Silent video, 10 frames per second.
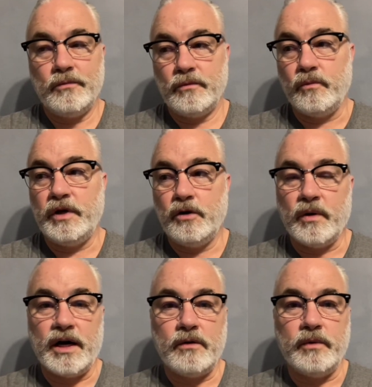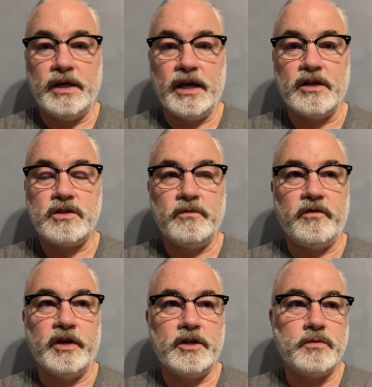we go out, we catch some
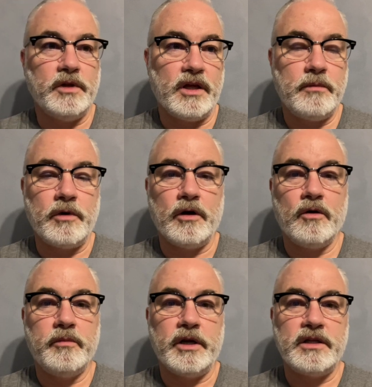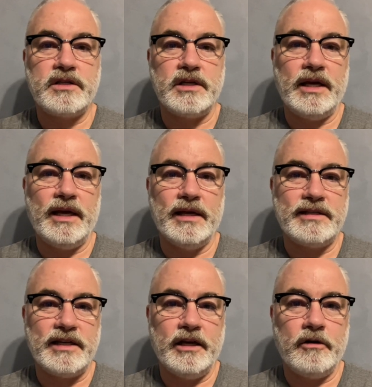fish, we let them go, but it's
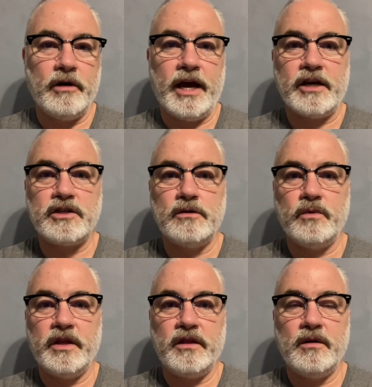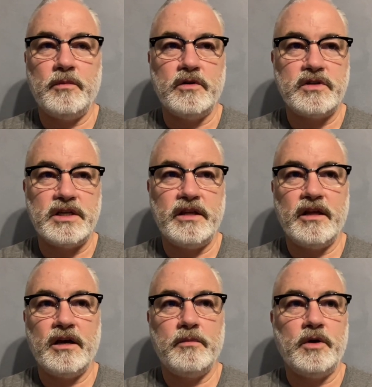interaction with them. You see
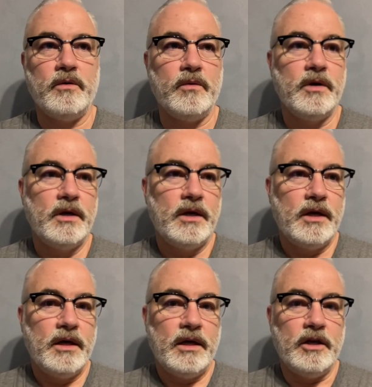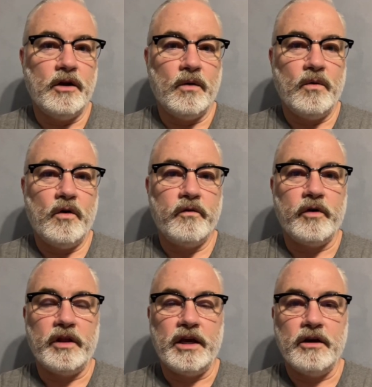them, you
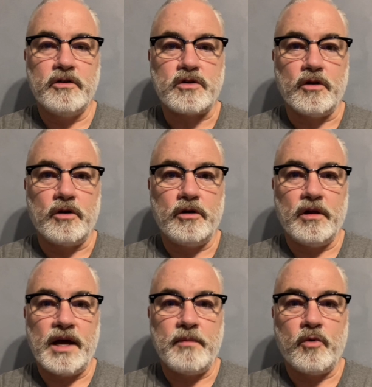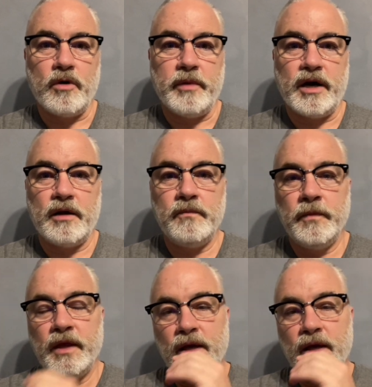over the years learned a lot more about them.